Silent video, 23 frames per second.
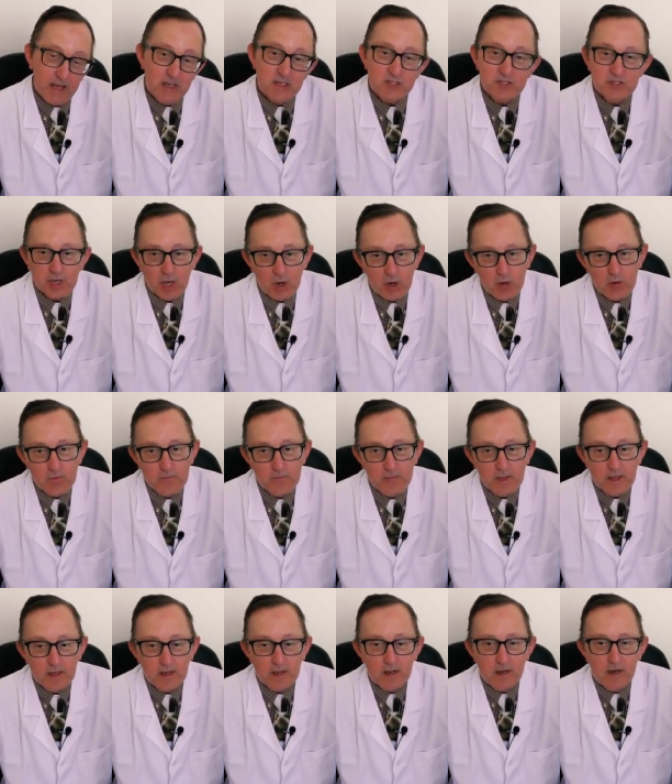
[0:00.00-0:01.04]
So,
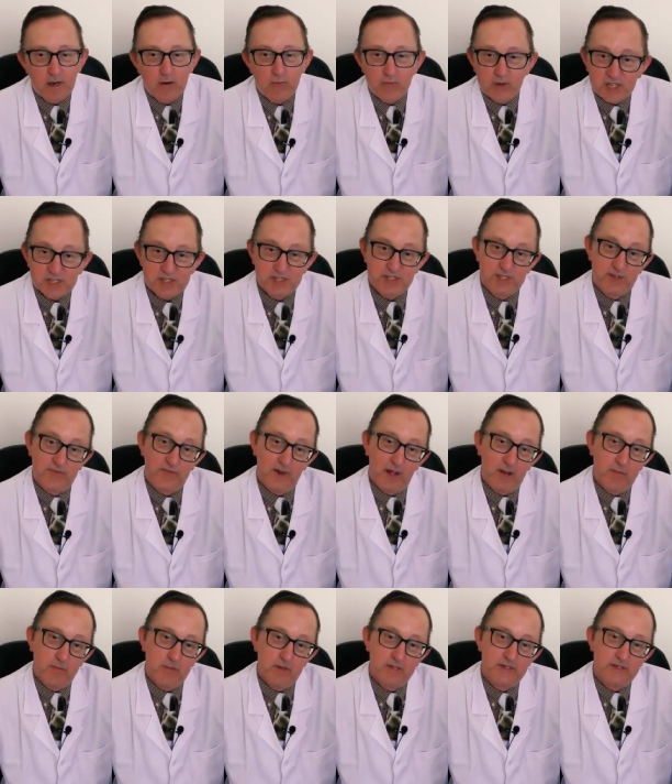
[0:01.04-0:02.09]
a recent
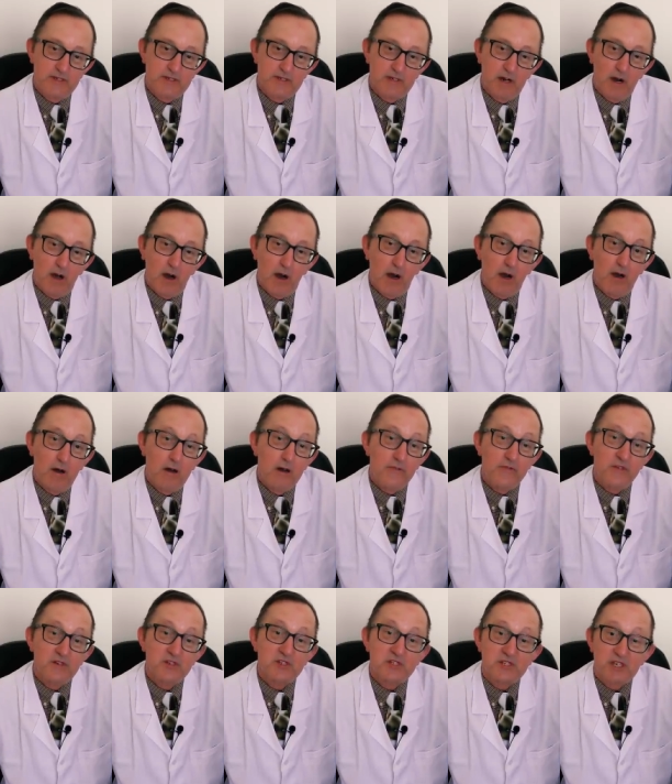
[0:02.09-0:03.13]
development are
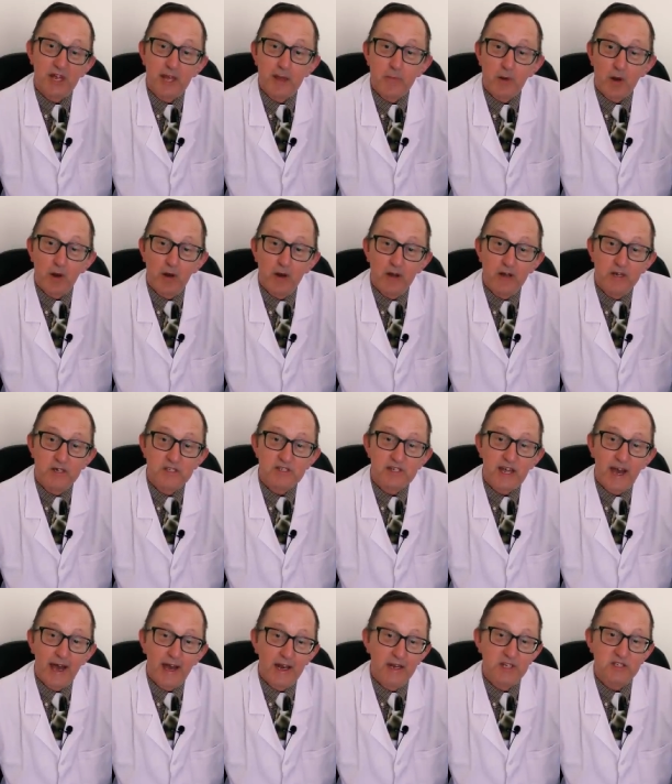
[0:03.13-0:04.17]
the
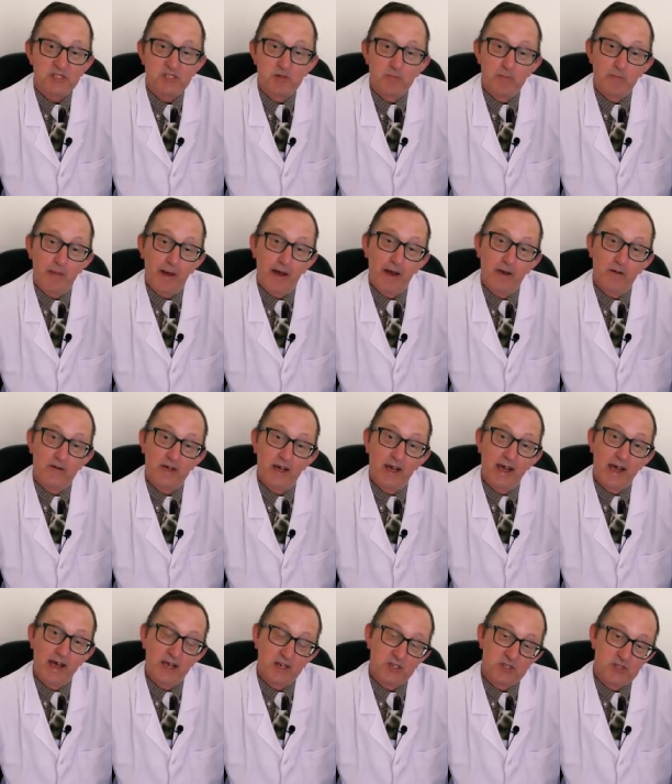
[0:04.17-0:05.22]
stabilised allicin powder
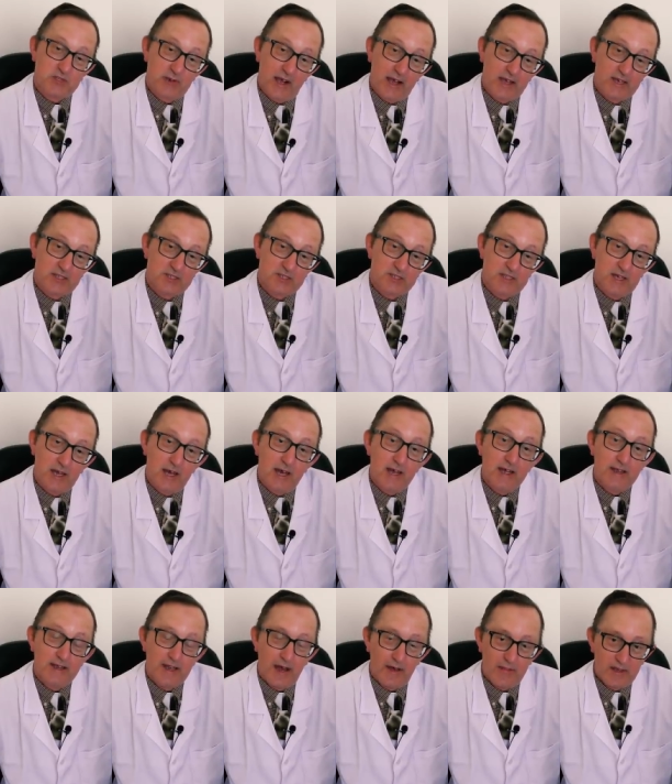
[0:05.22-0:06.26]
extracts.
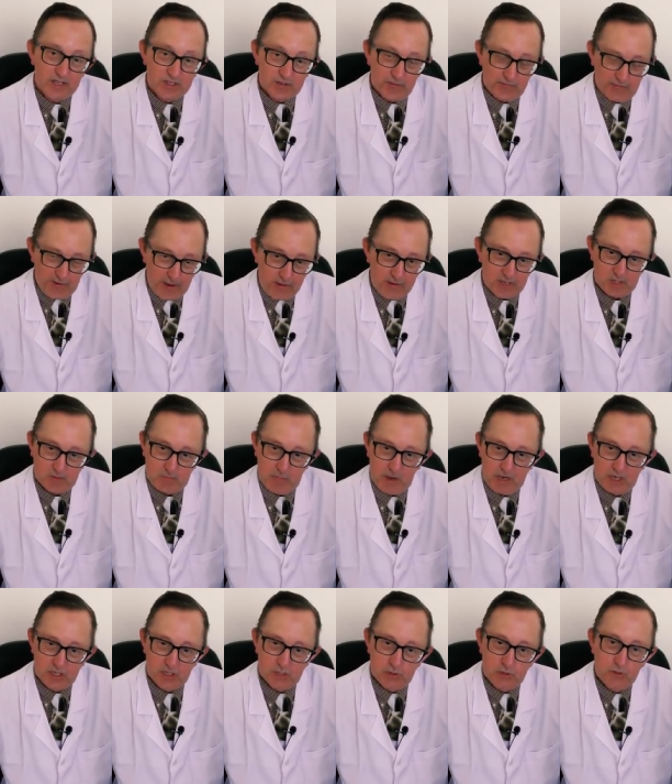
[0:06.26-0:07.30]
Now, these are very
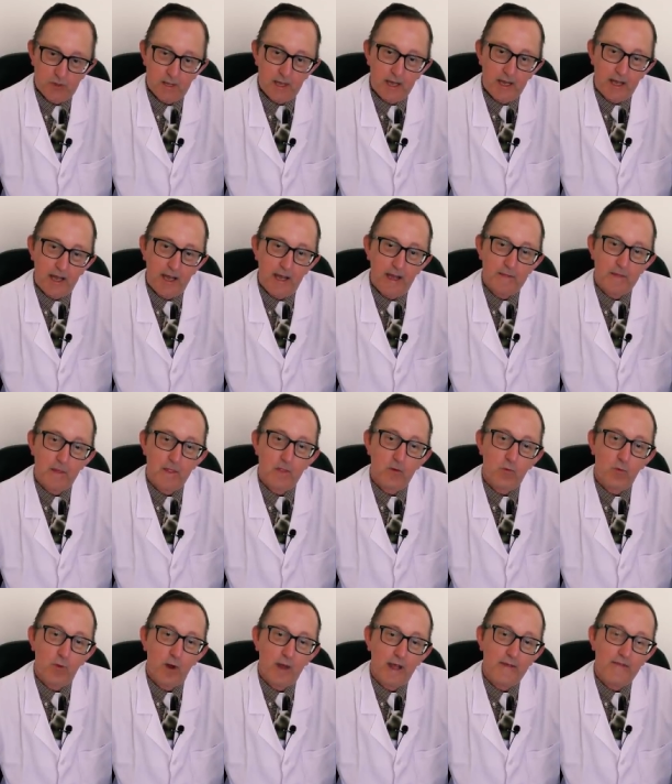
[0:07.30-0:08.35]
special in that
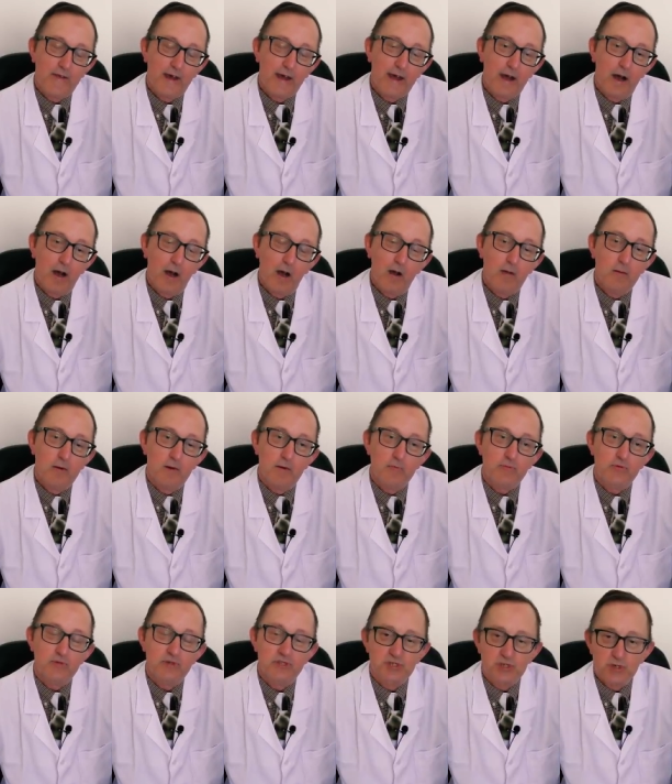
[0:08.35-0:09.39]
the way they are
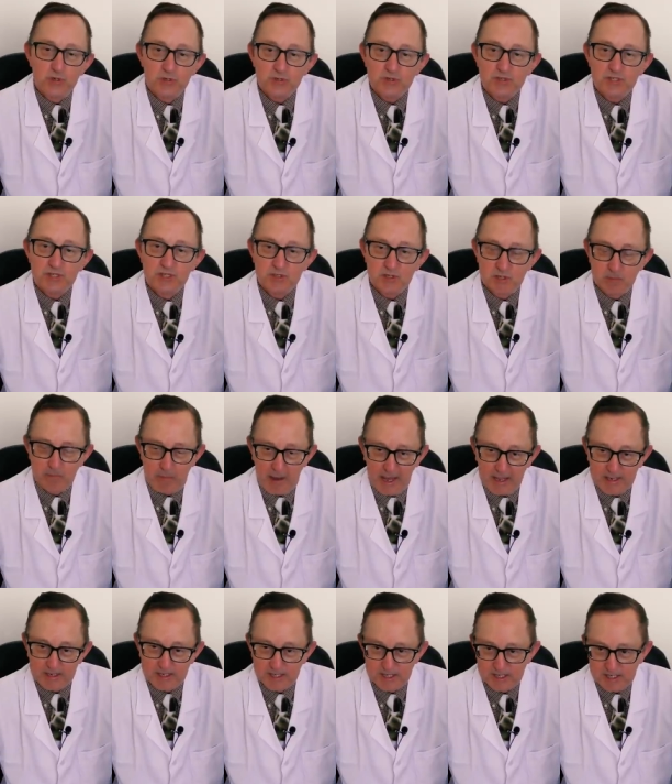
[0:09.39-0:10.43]
produced is a
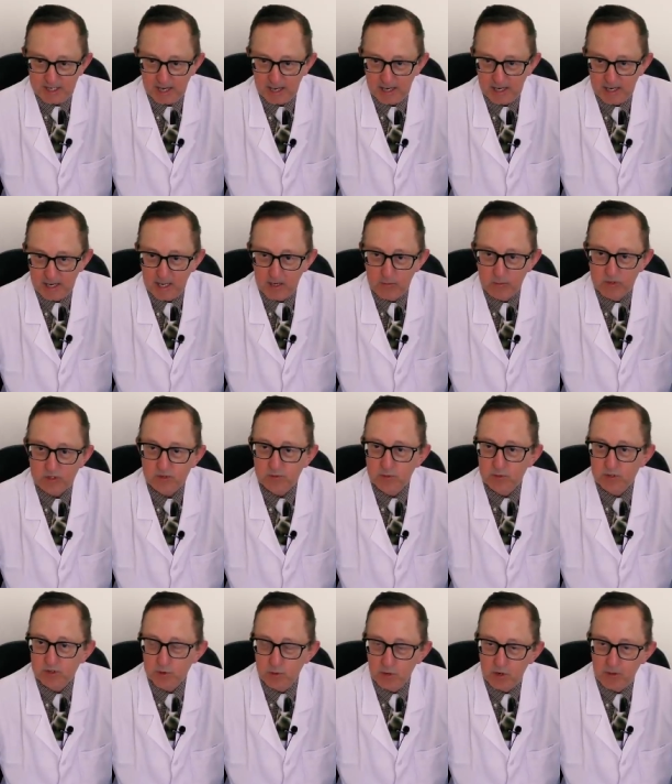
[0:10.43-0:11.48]
patented technique, which
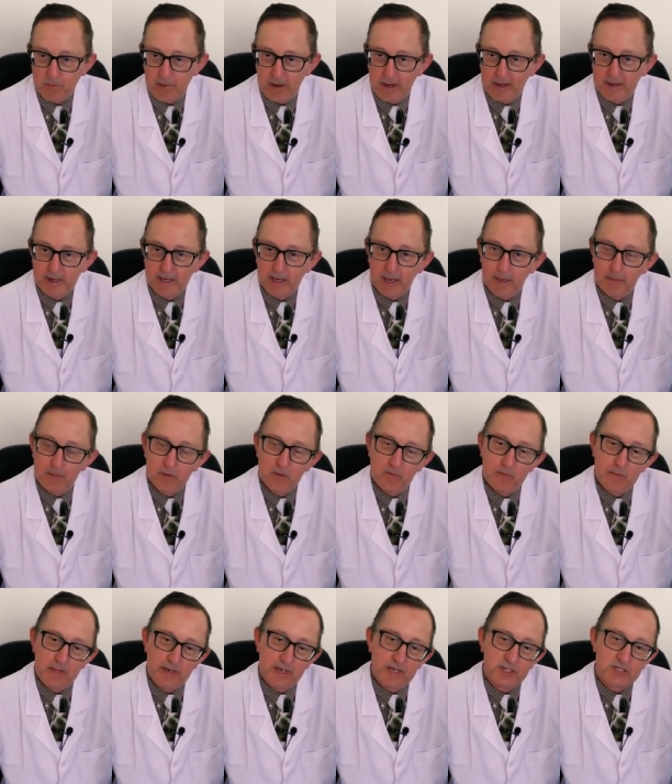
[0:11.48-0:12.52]
we'll talk about in a couple of
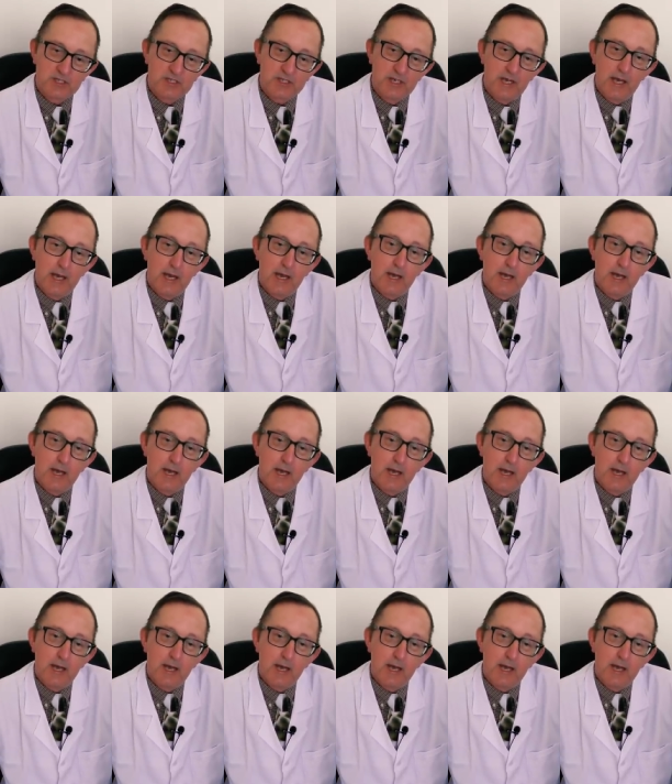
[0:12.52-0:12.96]
minutes,